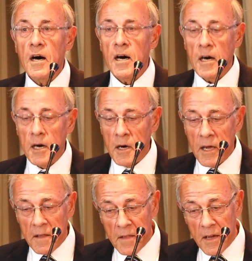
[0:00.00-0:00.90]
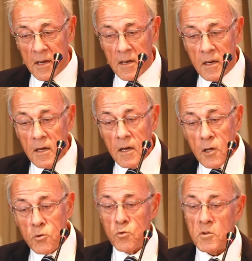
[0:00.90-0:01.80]
and then
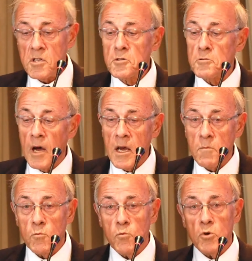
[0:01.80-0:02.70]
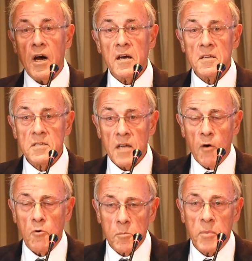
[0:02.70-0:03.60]
to describe what is
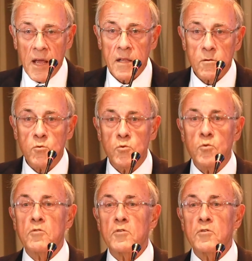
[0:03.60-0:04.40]
our plan to